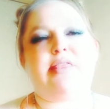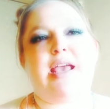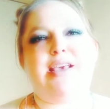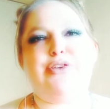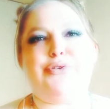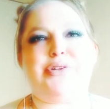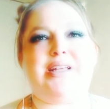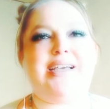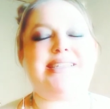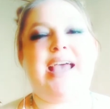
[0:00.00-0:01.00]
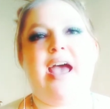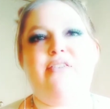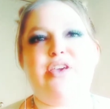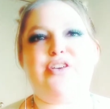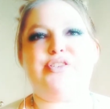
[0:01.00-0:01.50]
they utilize
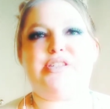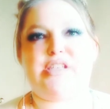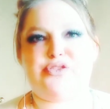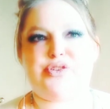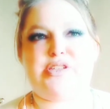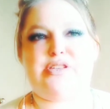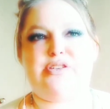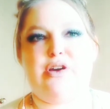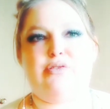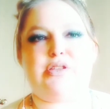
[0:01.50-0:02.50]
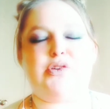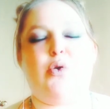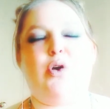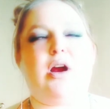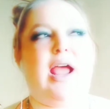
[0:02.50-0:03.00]
heavier citrus notes
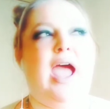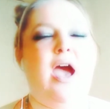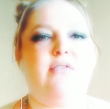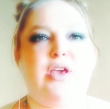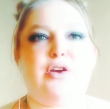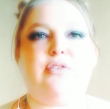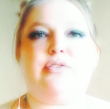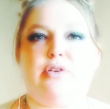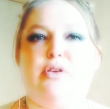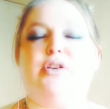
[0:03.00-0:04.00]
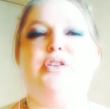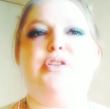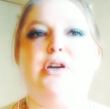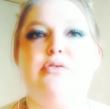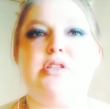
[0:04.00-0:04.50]
or heavier floral
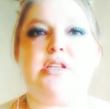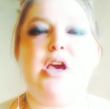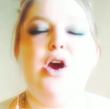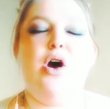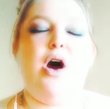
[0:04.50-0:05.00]
notes,